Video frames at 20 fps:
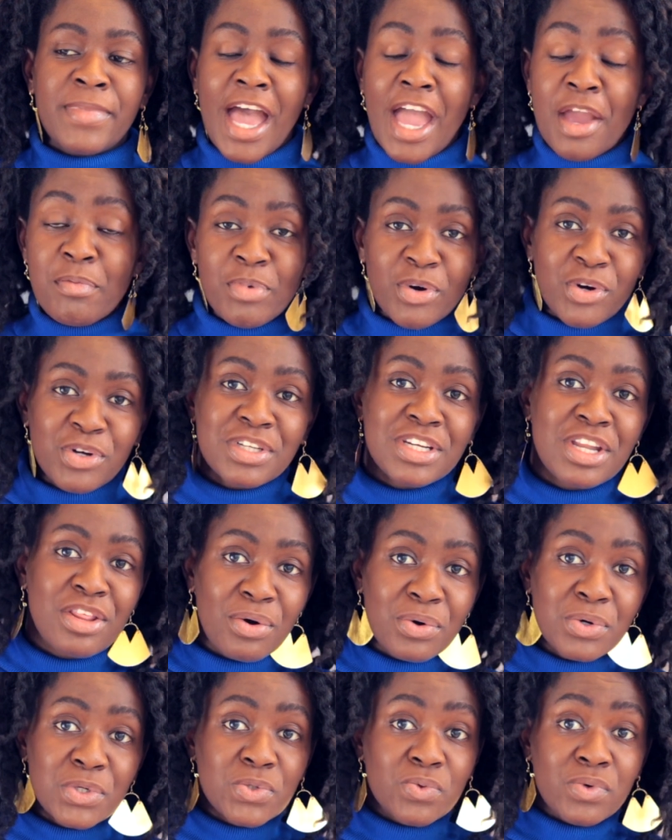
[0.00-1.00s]
I bought
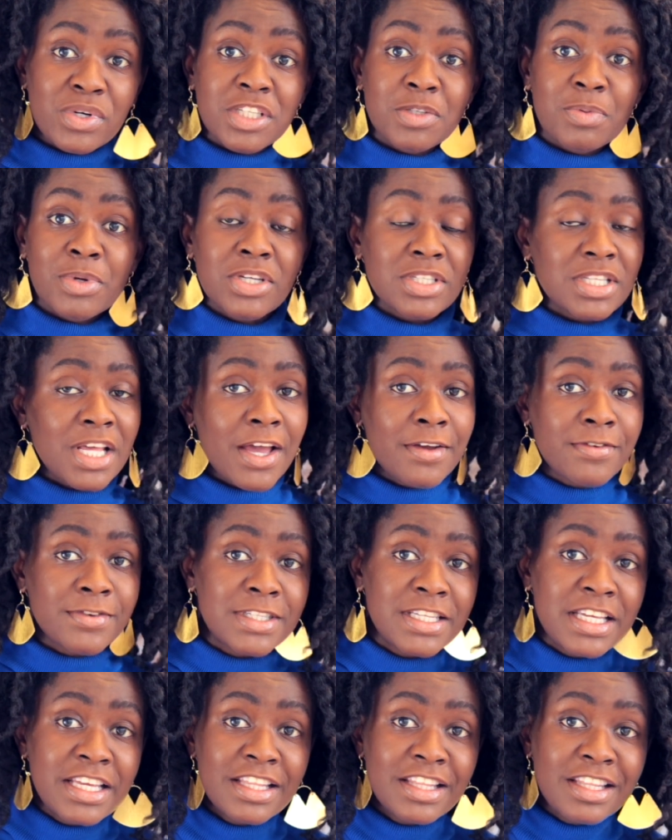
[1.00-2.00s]
those ones because I have
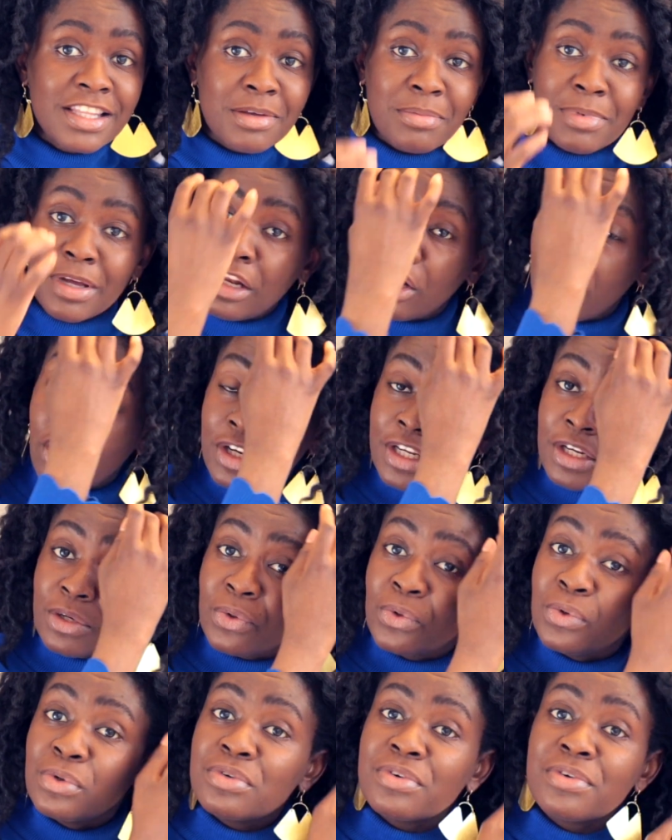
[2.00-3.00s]
seen them a lot
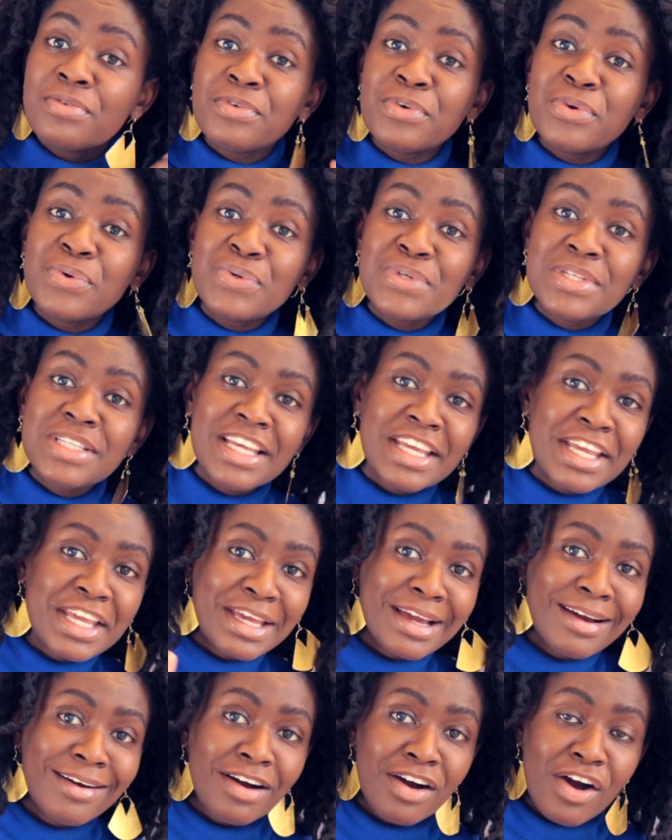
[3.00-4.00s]
and good reviews
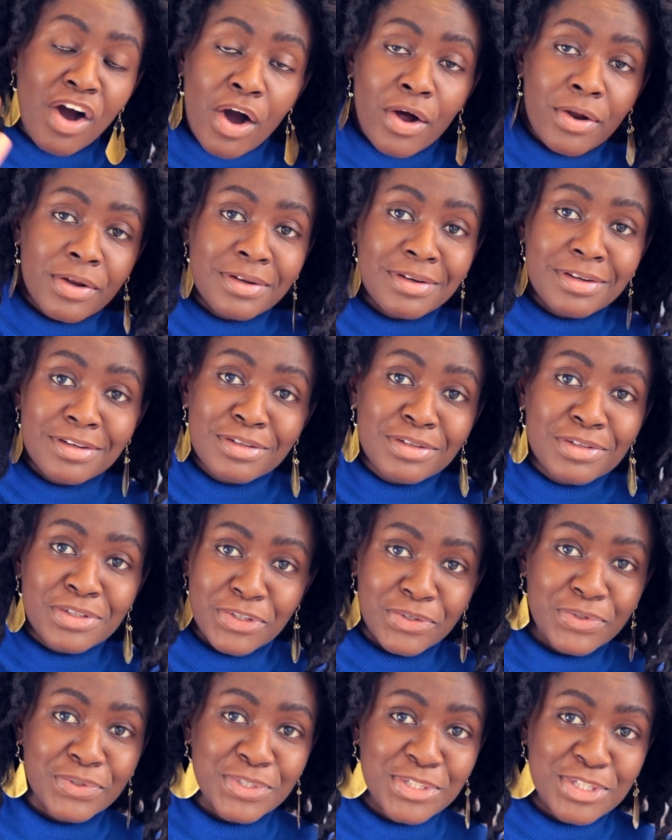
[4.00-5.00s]
here on
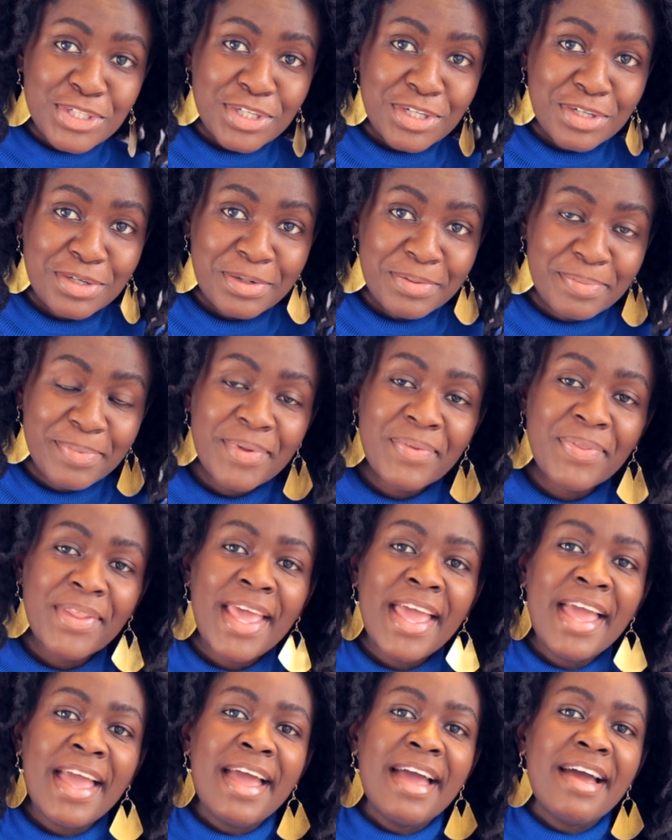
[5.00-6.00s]
YouTube.
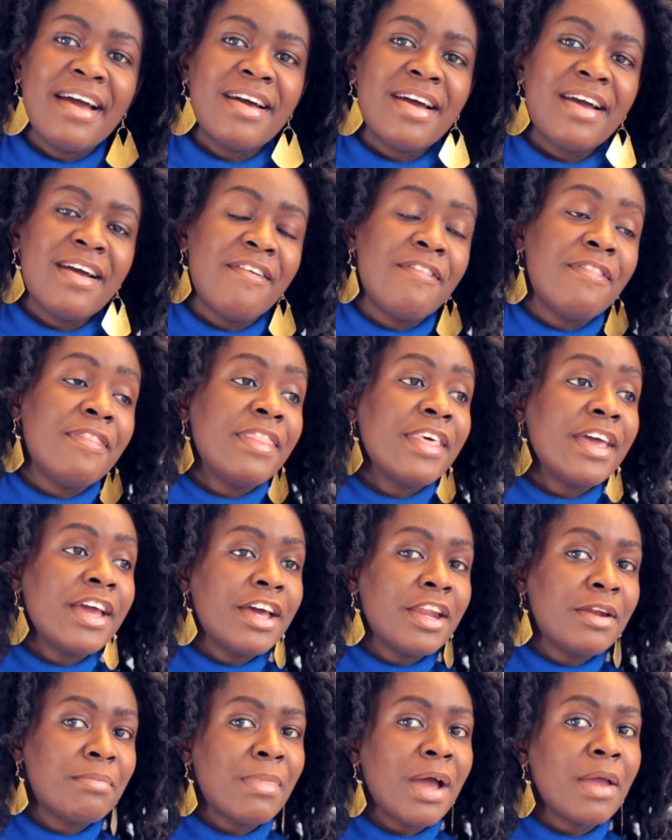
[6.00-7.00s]
And
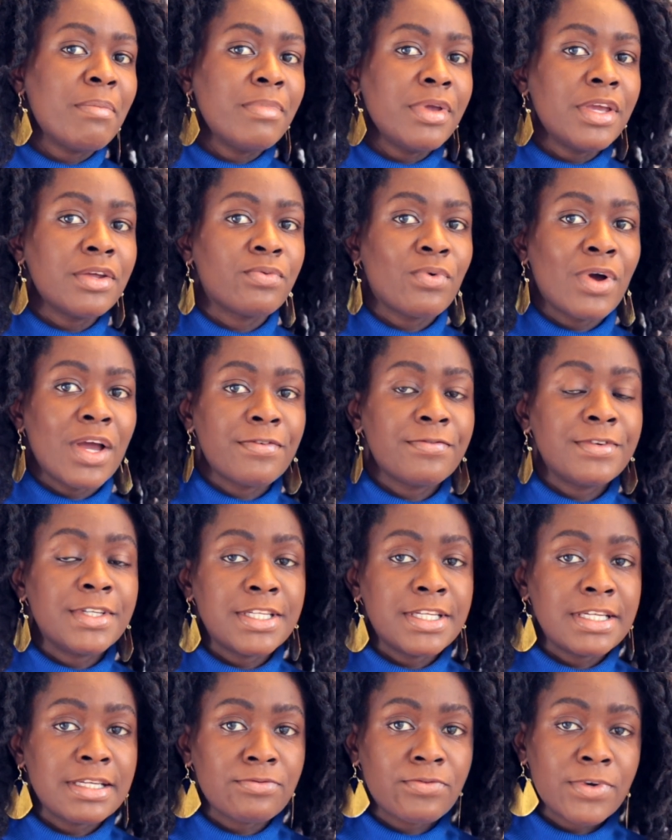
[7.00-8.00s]
then my midwife
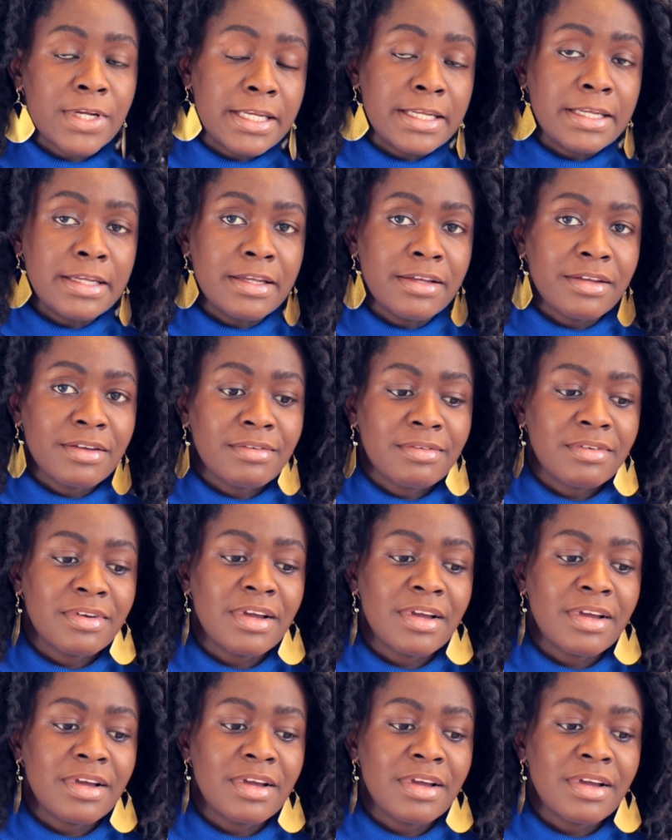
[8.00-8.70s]
didn't really